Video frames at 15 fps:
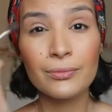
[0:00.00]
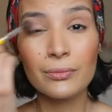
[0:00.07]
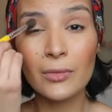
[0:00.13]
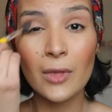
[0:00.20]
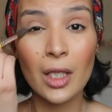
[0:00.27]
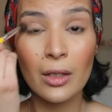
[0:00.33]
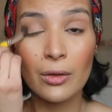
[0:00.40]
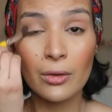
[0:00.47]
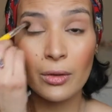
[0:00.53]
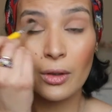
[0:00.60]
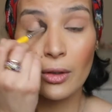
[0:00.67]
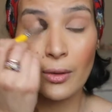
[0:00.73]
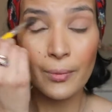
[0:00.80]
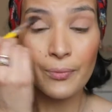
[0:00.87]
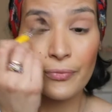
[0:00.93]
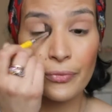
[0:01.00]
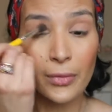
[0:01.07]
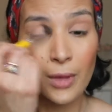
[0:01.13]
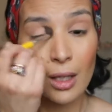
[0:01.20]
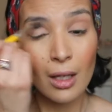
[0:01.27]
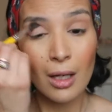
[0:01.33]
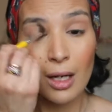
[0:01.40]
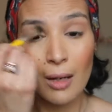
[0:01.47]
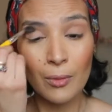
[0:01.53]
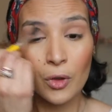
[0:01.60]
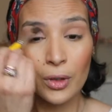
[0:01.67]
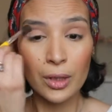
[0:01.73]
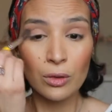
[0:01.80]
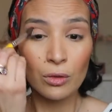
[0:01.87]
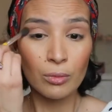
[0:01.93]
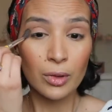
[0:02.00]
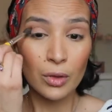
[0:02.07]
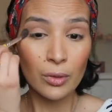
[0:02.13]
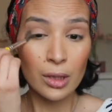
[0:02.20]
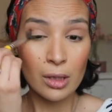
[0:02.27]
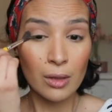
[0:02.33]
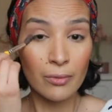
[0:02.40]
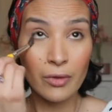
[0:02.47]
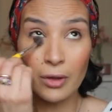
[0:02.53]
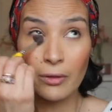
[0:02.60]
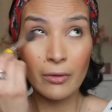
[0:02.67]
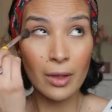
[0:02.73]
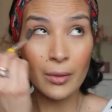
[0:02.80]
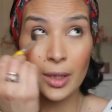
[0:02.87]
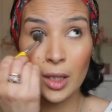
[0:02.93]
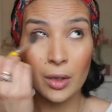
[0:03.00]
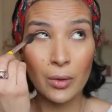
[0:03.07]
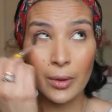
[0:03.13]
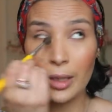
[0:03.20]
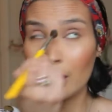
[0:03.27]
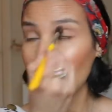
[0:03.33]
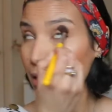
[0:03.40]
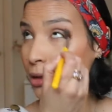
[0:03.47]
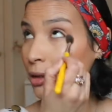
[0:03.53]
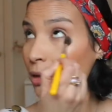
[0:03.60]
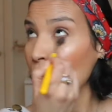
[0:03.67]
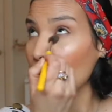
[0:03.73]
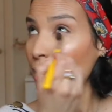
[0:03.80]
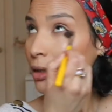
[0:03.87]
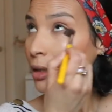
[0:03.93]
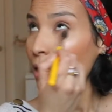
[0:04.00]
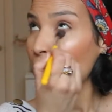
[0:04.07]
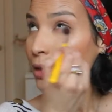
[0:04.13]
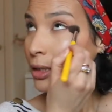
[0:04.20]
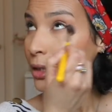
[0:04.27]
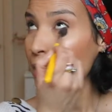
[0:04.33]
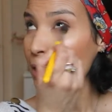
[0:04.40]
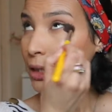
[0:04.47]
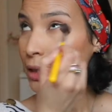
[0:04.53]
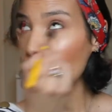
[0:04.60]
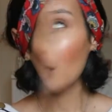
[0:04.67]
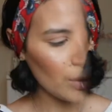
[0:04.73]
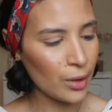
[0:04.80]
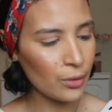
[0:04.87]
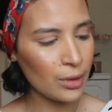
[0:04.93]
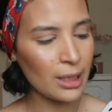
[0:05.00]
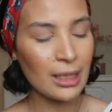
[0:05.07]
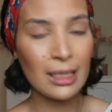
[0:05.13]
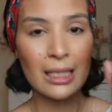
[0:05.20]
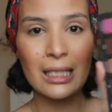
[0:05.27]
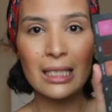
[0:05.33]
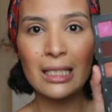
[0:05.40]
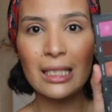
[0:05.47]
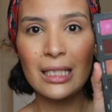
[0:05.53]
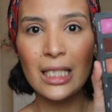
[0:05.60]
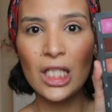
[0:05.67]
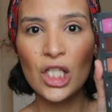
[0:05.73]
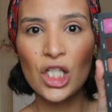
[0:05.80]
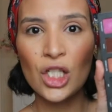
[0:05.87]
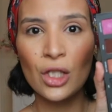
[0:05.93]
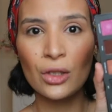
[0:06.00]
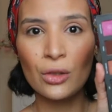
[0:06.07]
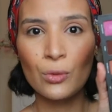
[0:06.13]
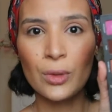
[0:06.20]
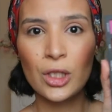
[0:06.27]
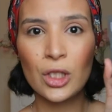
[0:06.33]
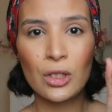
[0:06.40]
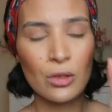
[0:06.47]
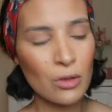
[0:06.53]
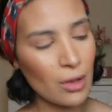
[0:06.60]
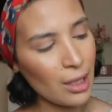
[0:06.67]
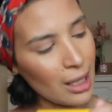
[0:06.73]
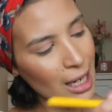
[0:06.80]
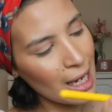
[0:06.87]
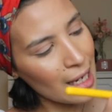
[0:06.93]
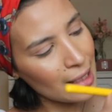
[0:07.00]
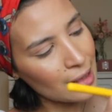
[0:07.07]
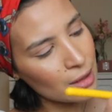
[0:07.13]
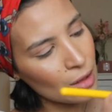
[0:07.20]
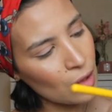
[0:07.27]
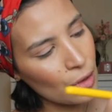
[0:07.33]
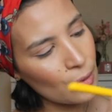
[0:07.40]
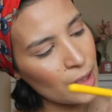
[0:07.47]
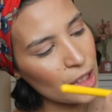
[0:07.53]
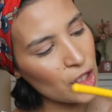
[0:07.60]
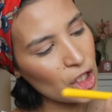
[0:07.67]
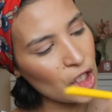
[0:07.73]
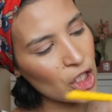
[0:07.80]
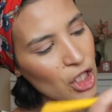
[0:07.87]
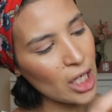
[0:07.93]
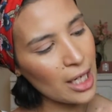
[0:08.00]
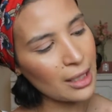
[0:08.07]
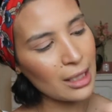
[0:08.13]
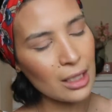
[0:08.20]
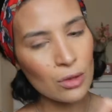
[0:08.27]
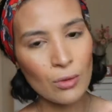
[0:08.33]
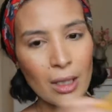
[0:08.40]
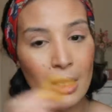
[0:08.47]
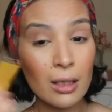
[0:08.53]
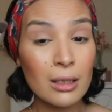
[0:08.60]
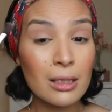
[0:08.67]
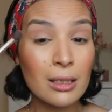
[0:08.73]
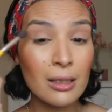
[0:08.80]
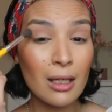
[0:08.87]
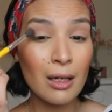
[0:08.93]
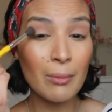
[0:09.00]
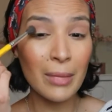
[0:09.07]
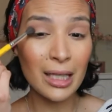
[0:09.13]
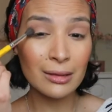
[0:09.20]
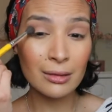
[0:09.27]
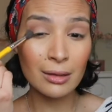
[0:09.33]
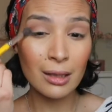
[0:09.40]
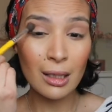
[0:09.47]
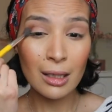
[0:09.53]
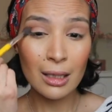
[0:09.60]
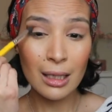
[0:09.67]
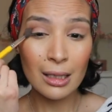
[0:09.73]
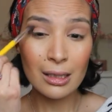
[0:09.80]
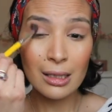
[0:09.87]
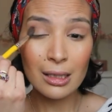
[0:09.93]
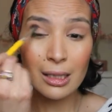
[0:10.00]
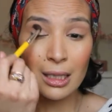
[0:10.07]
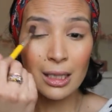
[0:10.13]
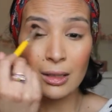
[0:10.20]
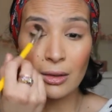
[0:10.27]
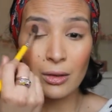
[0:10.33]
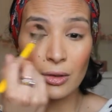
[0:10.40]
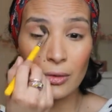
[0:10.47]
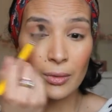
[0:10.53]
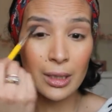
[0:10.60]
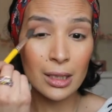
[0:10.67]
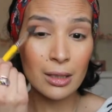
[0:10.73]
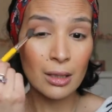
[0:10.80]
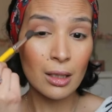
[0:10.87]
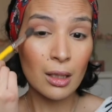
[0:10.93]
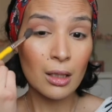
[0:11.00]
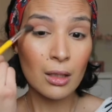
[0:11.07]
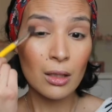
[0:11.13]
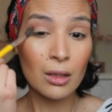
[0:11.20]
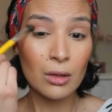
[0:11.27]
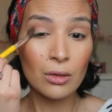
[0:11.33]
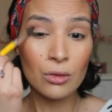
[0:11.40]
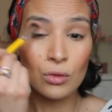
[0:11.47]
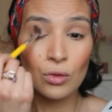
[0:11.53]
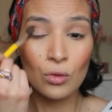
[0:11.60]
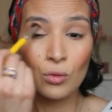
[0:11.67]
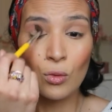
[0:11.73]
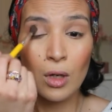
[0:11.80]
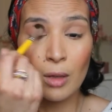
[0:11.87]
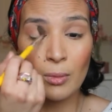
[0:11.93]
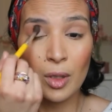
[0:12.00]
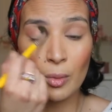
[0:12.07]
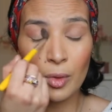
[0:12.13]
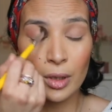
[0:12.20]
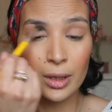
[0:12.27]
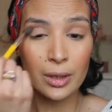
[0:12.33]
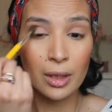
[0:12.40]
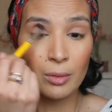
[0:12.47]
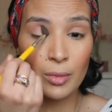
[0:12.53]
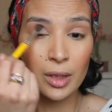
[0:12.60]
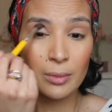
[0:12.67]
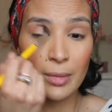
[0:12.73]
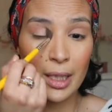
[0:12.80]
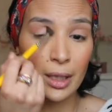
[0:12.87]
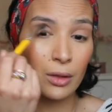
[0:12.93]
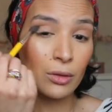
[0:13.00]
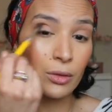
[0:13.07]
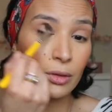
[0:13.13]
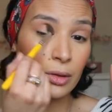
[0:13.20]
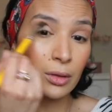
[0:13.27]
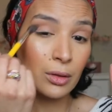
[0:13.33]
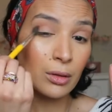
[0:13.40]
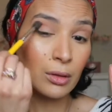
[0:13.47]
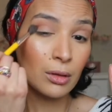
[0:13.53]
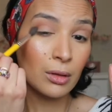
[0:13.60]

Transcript: There you go. I'm going to be doing something very quick and easy. I will be using Still Shot, which is a nice orangey shade as well, still matte and still in the crease, to warm up a little bit my look.